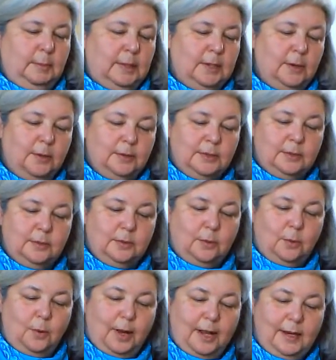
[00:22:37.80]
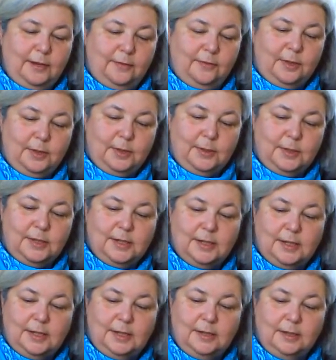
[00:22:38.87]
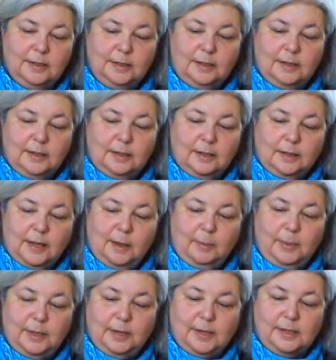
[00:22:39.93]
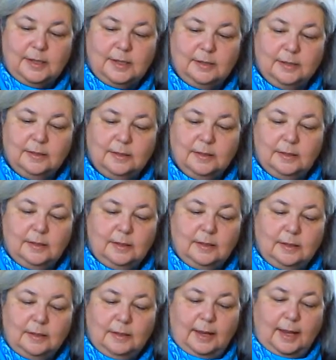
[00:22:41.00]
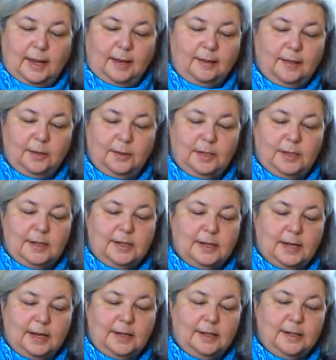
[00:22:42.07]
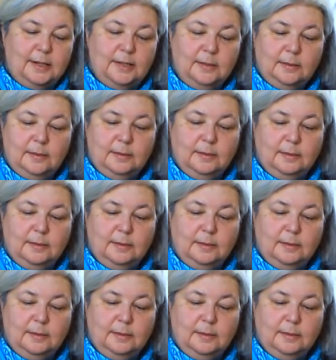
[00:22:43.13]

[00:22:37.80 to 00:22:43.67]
but there are quite a few seed companies out there these days.